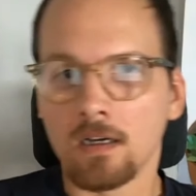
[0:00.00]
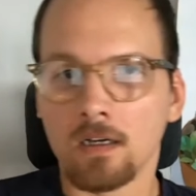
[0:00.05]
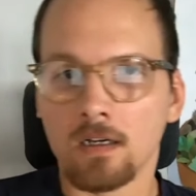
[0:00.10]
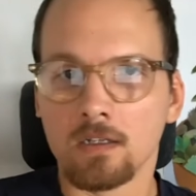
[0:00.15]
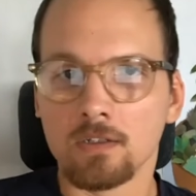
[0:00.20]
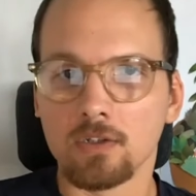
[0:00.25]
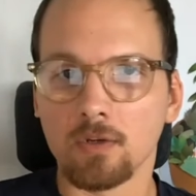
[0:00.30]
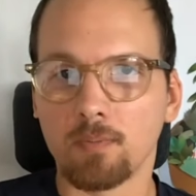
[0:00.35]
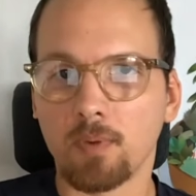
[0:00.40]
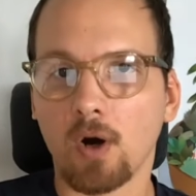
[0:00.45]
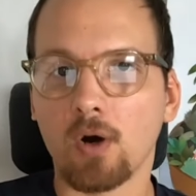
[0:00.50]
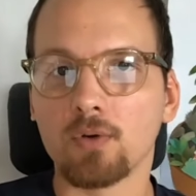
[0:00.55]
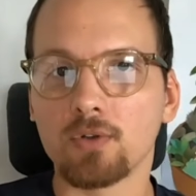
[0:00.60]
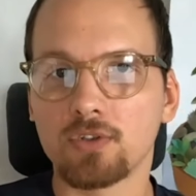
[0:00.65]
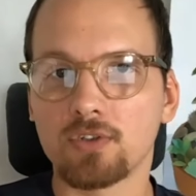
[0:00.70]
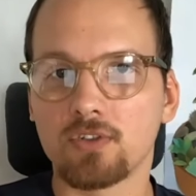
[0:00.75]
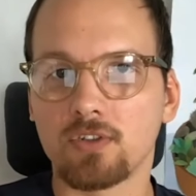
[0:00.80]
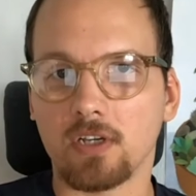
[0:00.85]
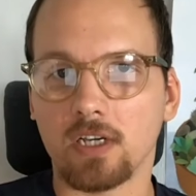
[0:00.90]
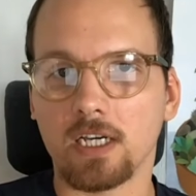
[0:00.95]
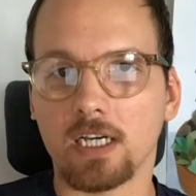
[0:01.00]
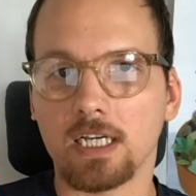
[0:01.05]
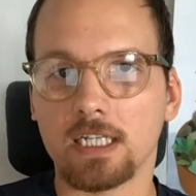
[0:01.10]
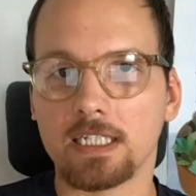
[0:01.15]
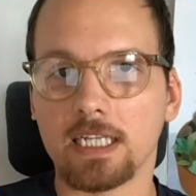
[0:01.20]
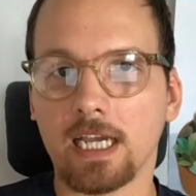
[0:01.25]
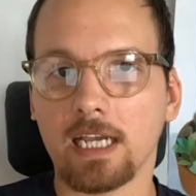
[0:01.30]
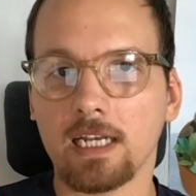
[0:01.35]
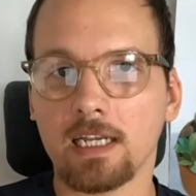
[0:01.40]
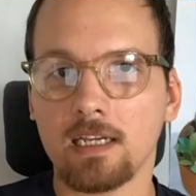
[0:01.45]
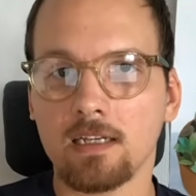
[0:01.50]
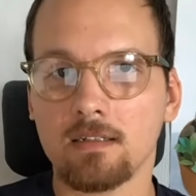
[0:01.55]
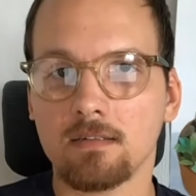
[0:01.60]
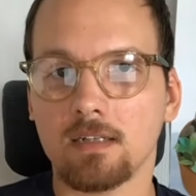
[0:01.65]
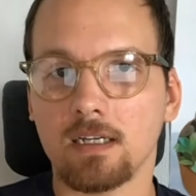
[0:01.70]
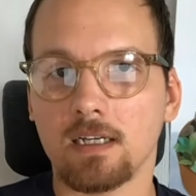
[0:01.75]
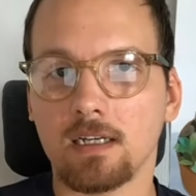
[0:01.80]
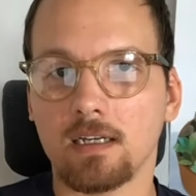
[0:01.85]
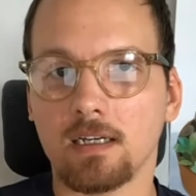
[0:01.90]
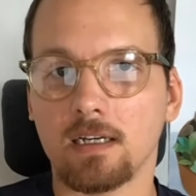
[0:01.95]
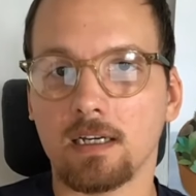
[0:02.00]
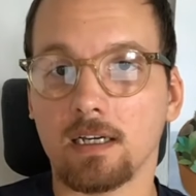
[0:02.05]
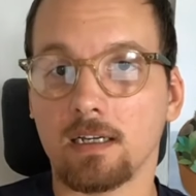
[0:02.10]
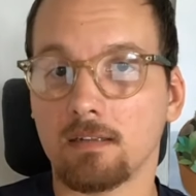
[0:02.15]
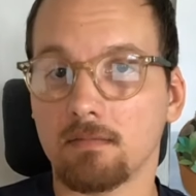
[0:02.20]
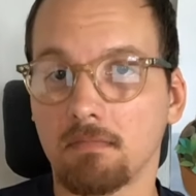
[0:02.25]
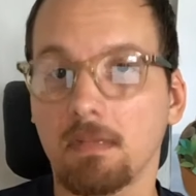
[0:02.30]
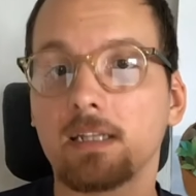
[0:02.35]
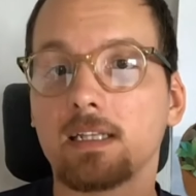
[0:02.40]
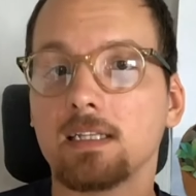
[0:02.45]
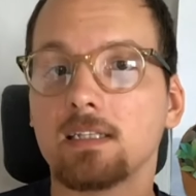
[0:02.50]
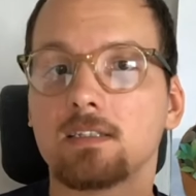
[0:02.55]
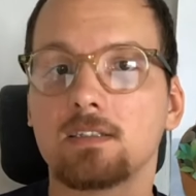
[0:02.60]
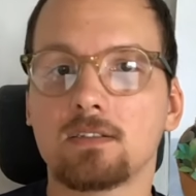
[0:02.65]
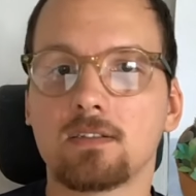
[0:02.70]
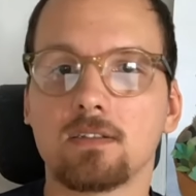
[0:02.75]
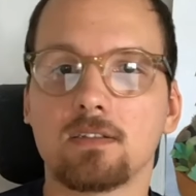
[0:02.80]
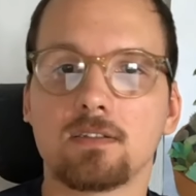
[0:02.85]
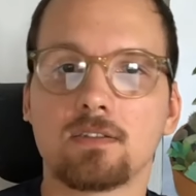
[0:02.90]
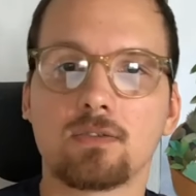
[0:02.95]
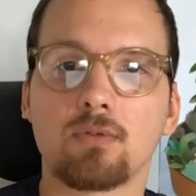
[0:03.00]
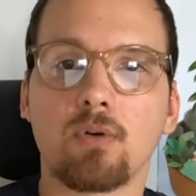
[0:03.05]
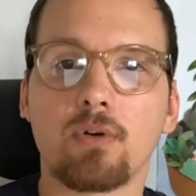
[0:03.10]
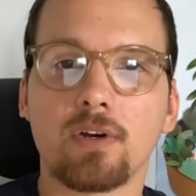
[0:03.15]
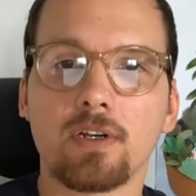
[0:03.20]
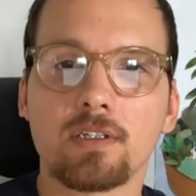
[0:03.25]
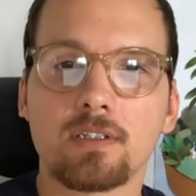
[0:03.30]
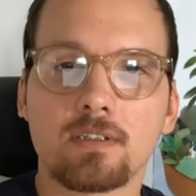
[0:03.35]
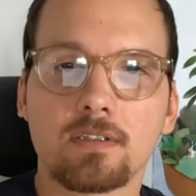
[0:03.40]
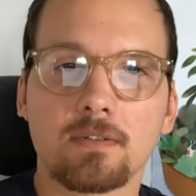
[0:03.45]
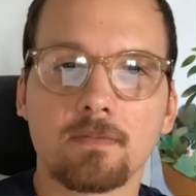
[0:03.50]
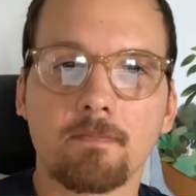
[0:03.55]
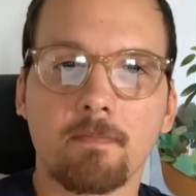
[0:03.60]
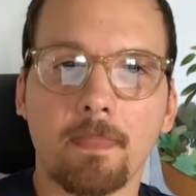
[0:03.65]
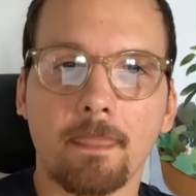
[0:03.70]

So post daily, at least stories.